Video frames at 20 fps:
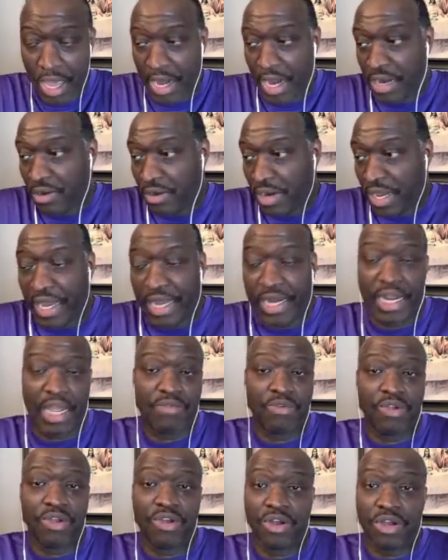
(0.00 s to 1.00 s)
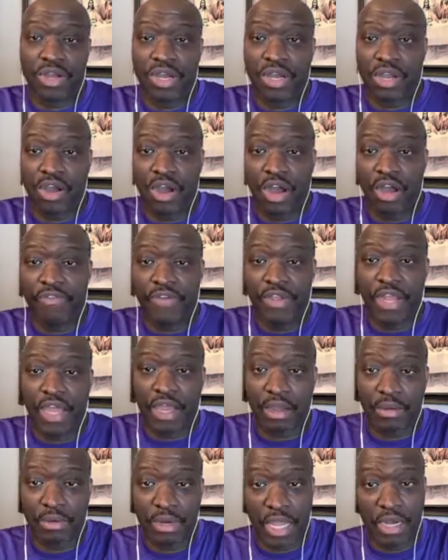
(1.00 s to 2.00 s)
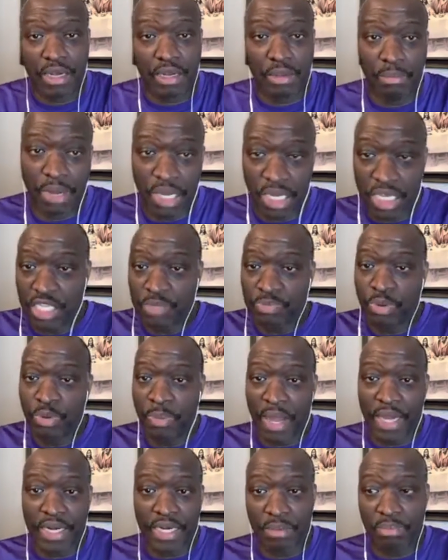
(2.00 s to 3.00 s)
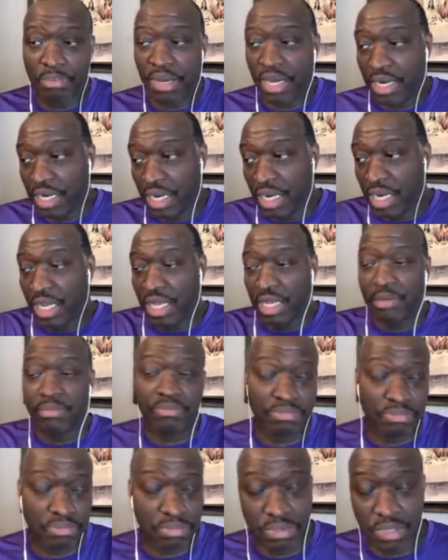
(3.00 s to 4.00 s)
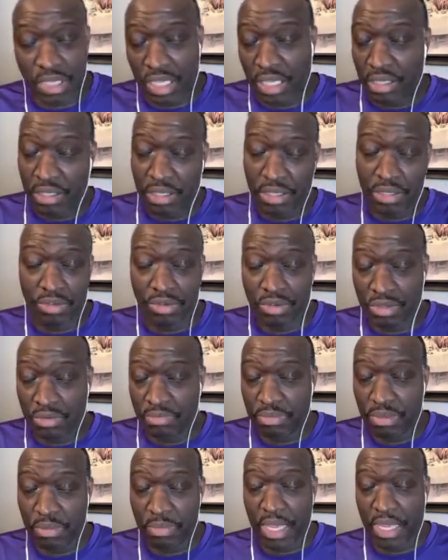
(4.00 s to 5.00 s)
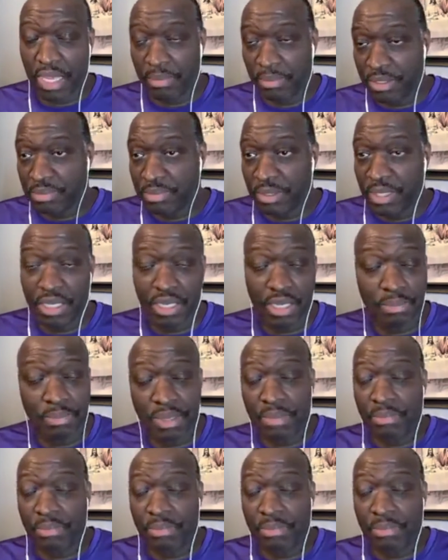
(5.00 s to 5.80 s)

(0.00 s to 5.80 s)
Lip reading: And I know they got that real good coffee that the monkeys poop out their butt and then you make it supposed to be good.